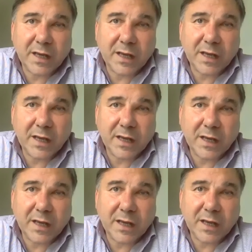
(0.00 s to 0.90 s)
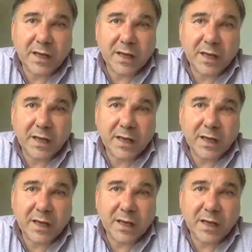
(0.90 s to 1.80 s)
about the three previous
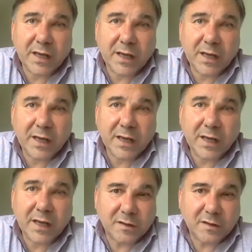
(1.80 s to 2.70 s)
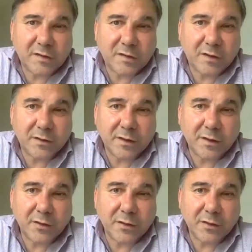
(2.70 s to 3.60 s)
crises that shattered the Union in the
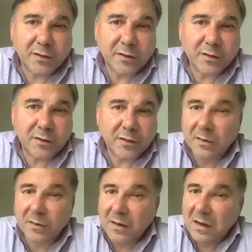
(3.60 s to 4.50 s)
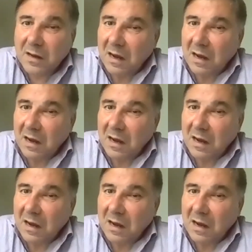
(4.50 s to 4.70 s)
last 10 years.